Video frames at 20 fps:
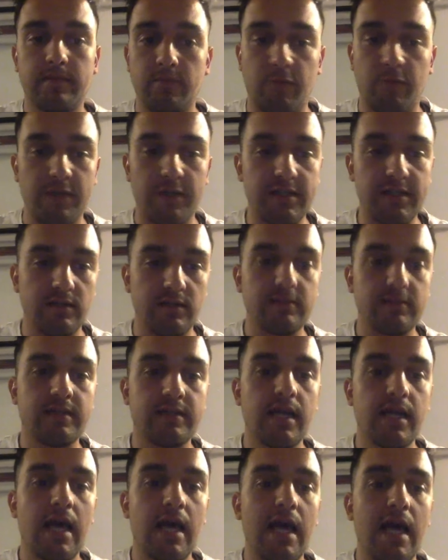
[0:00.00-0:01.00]

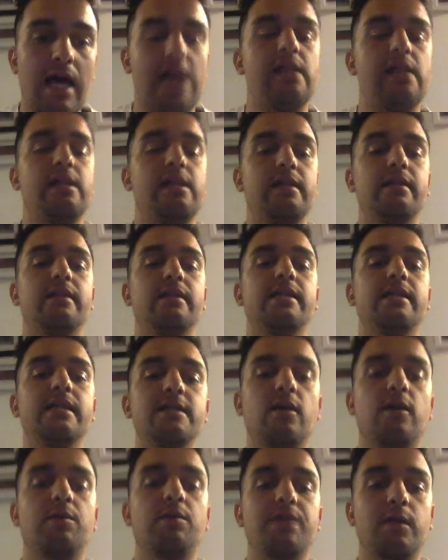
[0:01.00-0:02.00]
result, and
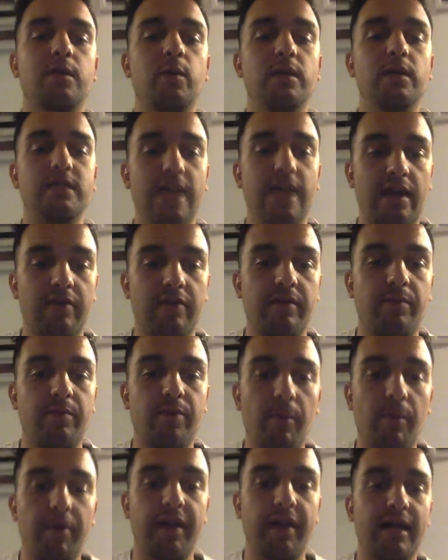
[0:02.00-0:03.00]
this object will have a
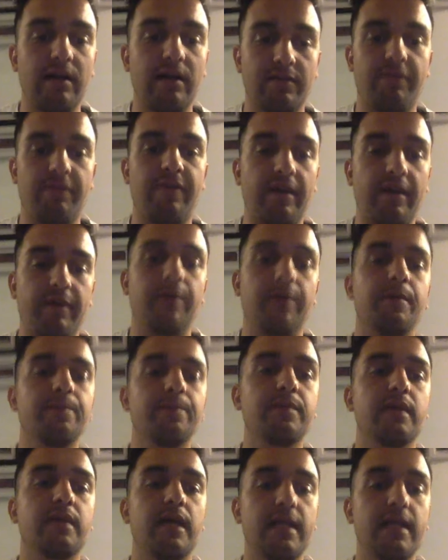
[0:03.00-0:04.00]
property called value,
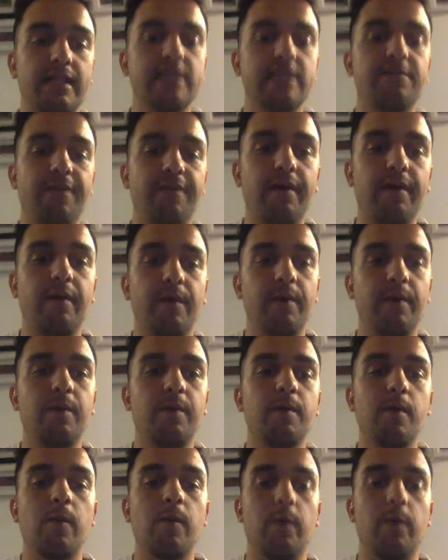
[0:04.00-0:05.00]
and this value
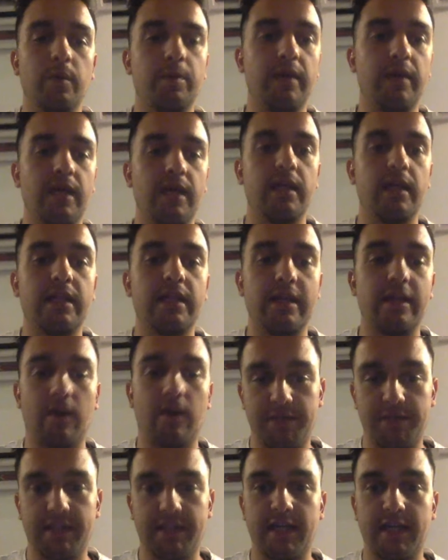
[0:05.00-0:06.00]
will be the
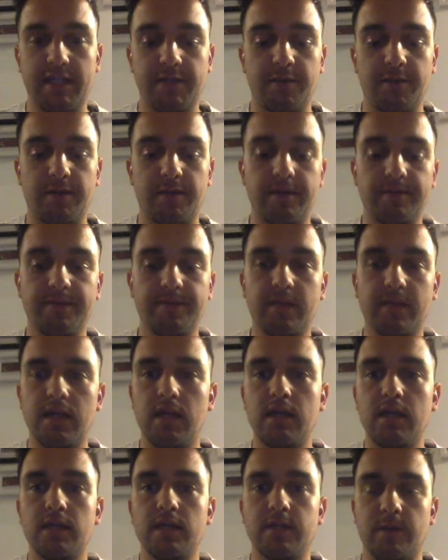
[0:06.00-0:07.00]
object I stored.
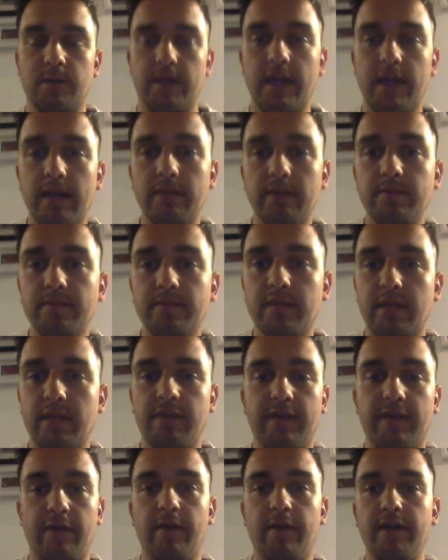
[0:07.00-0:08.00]
So again,
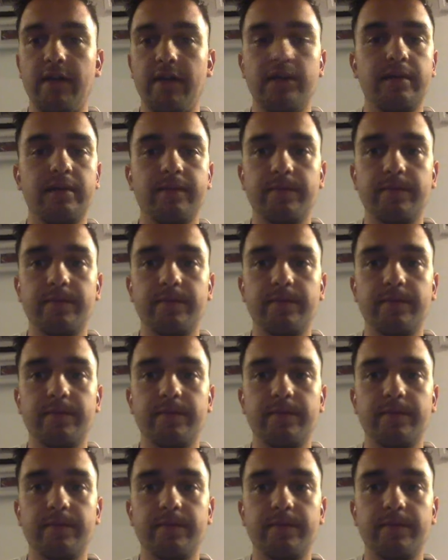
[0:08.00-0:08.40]
if I run it,